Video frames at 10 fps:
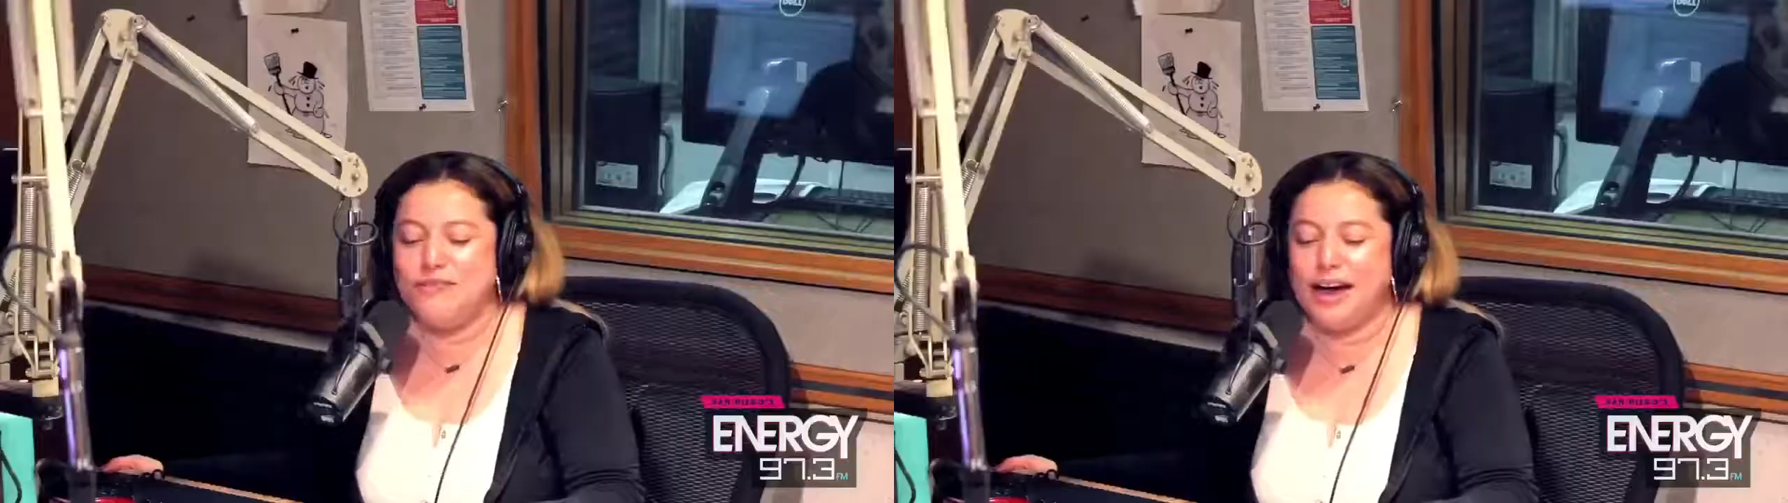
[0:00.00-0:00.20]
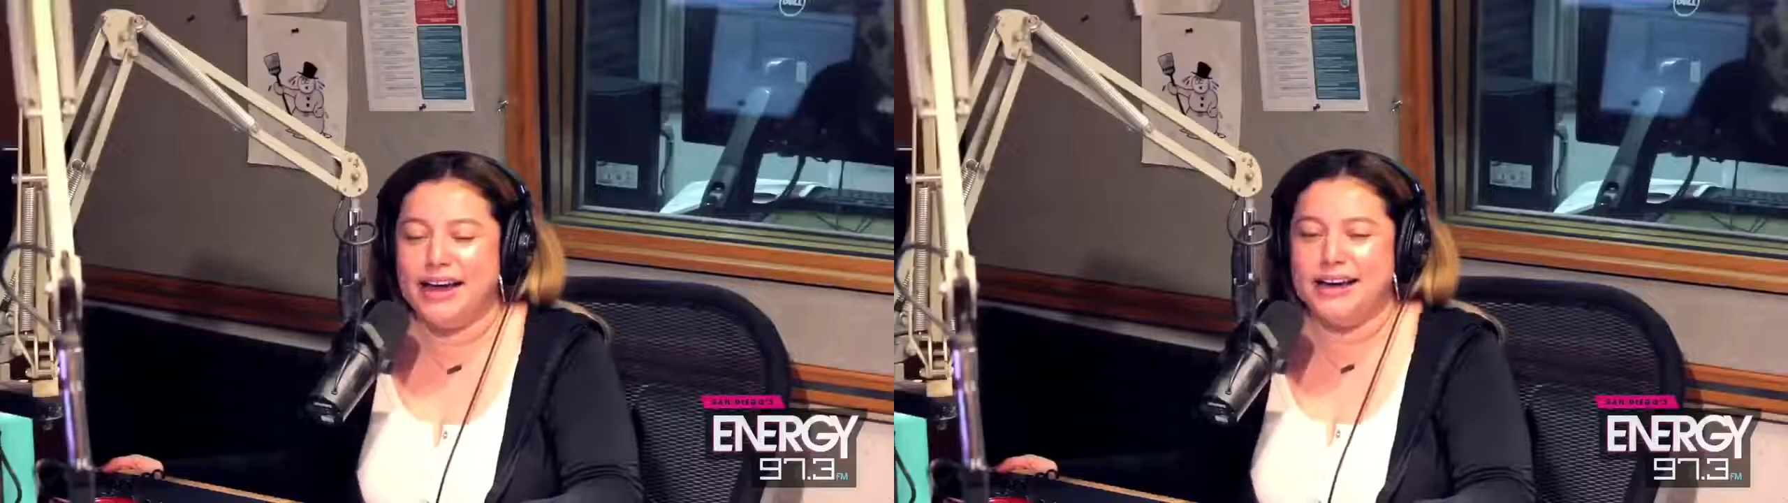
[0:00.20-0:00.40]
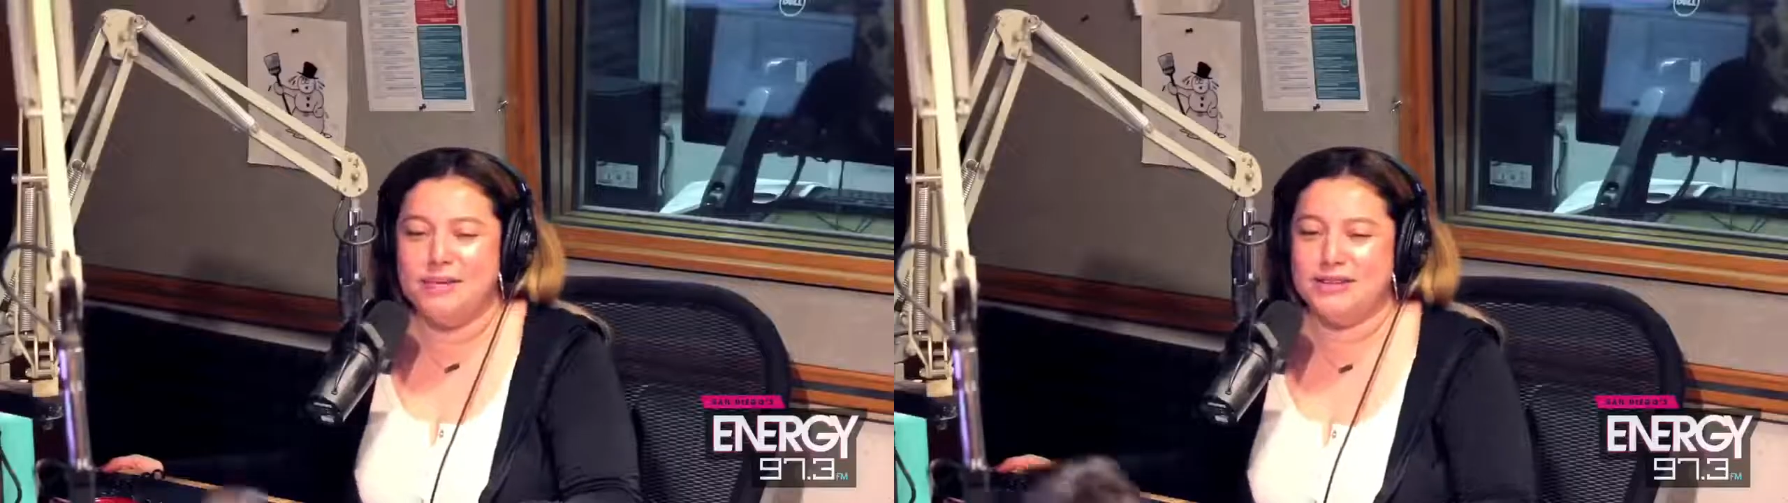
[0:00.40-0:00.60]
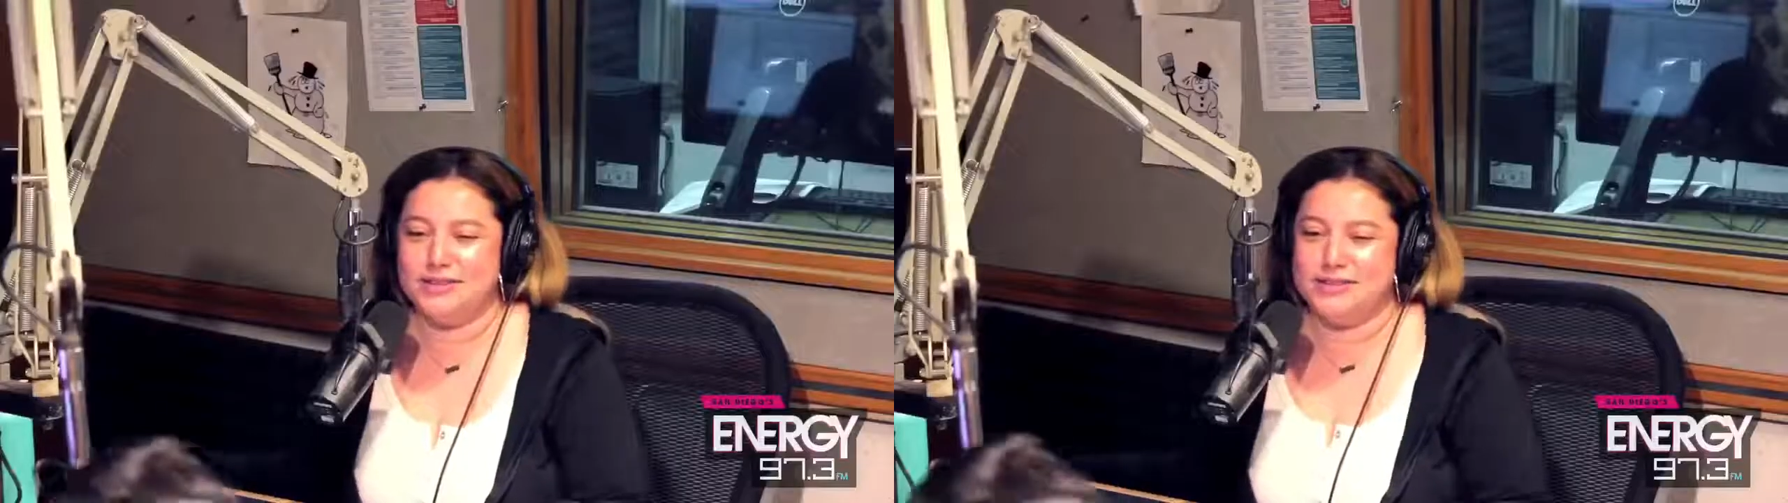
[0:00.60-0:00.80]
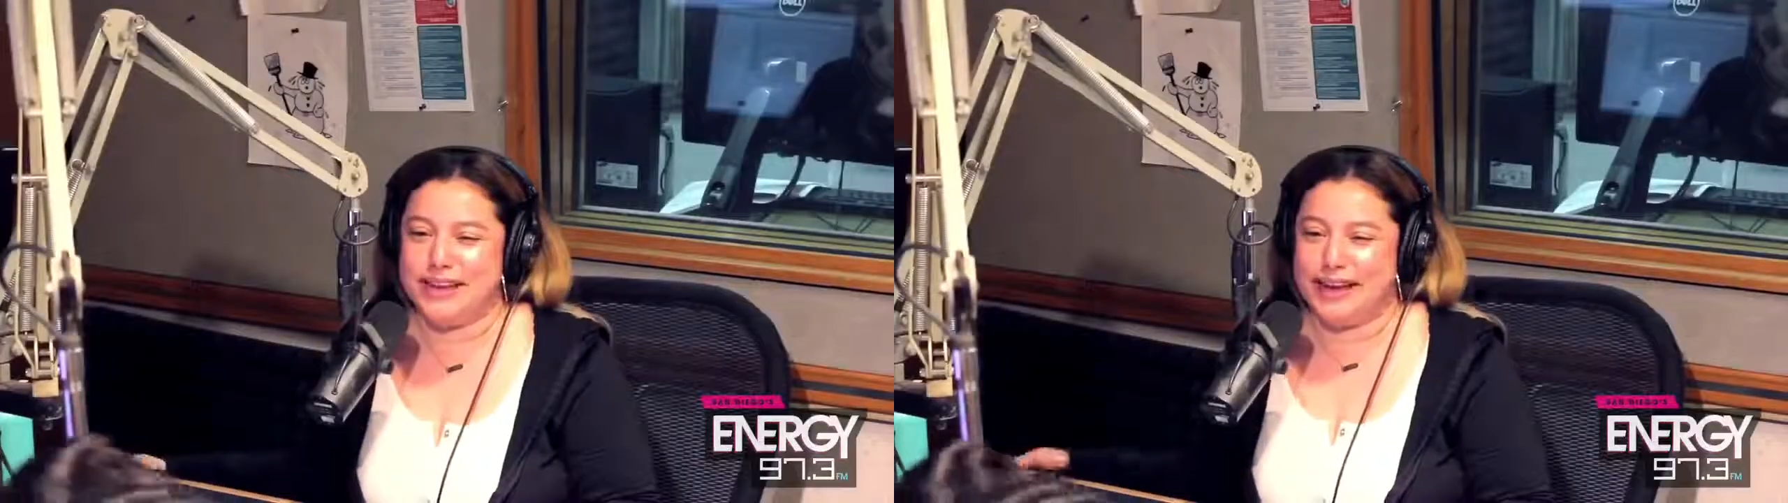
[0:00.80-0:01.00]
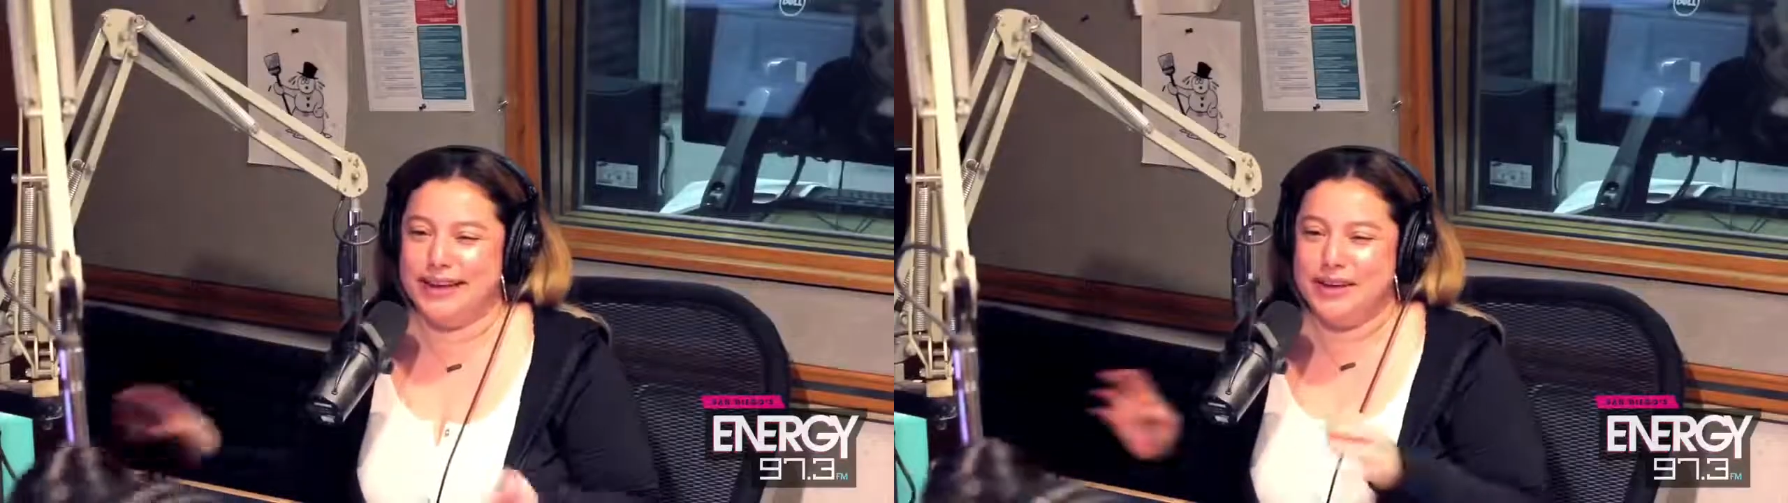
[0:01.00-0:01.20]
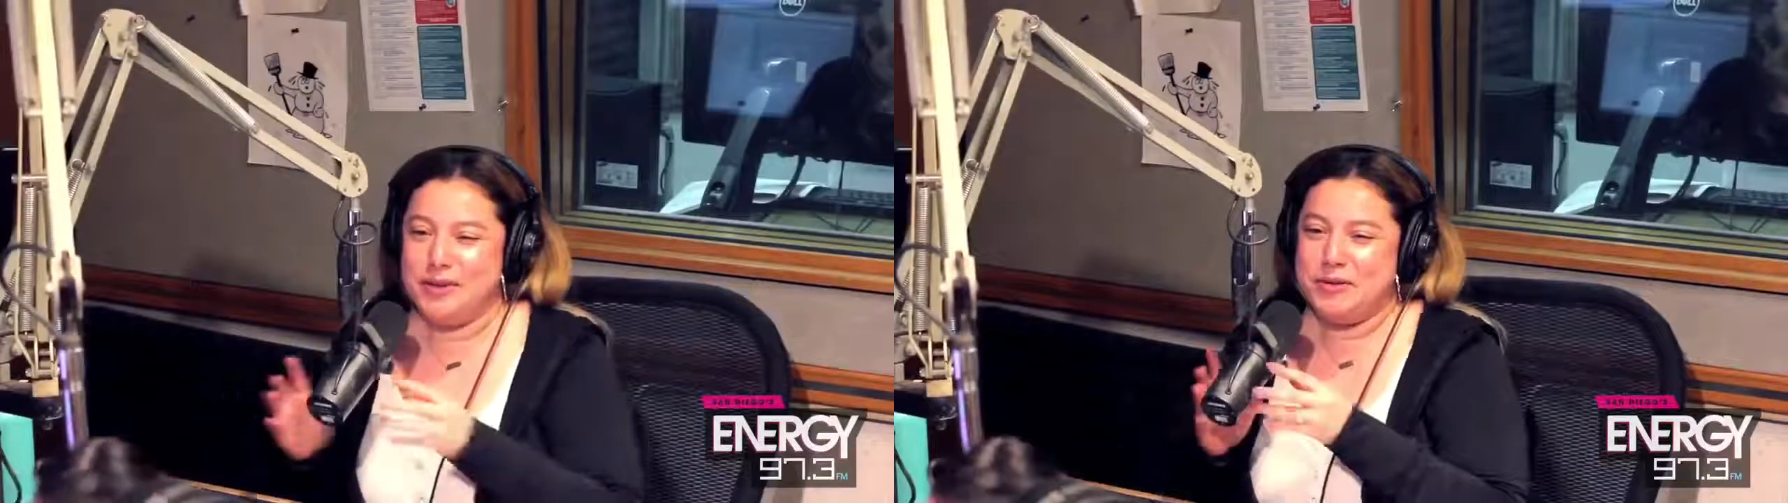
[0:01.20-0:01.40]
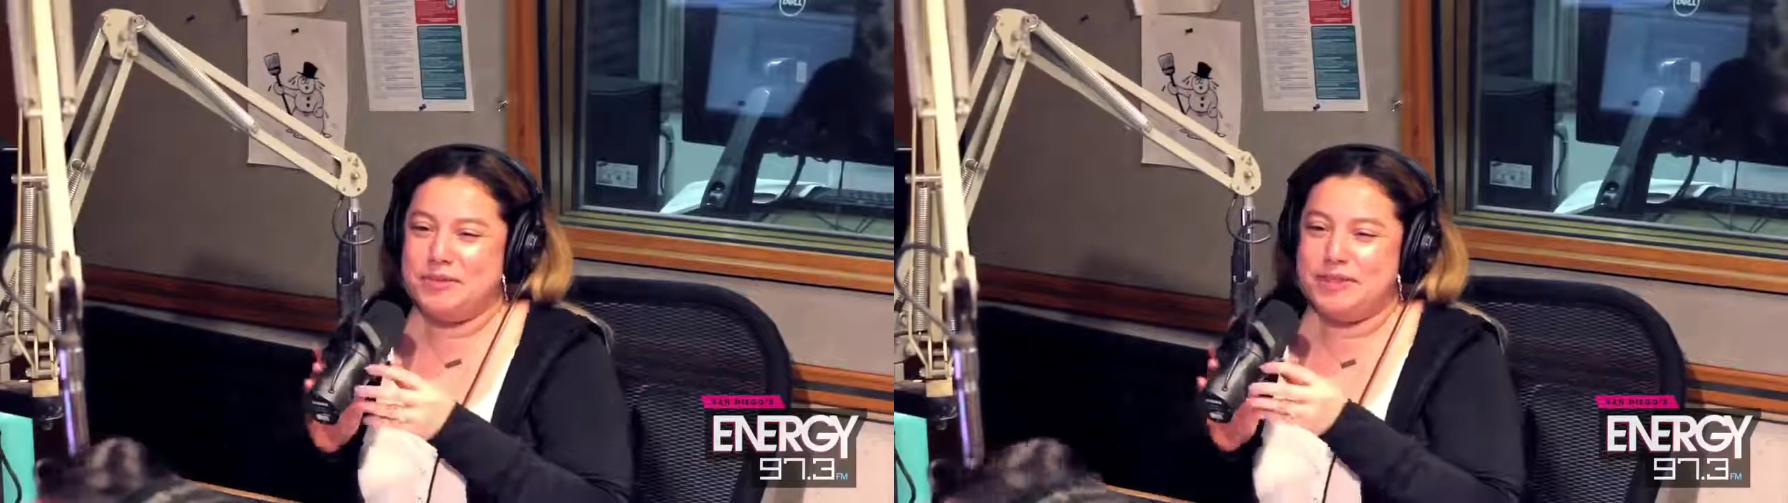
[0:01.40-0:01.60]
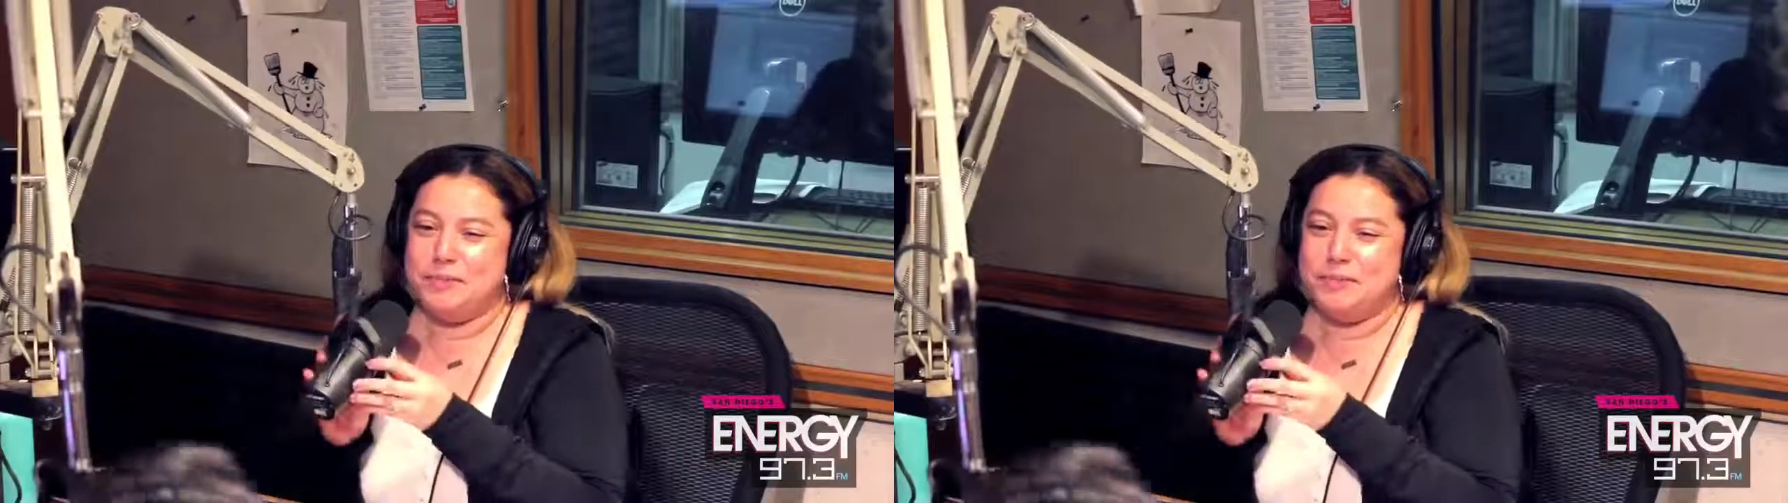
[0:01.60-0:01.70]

okay. be fine. Come on, don't do that. All right, ready?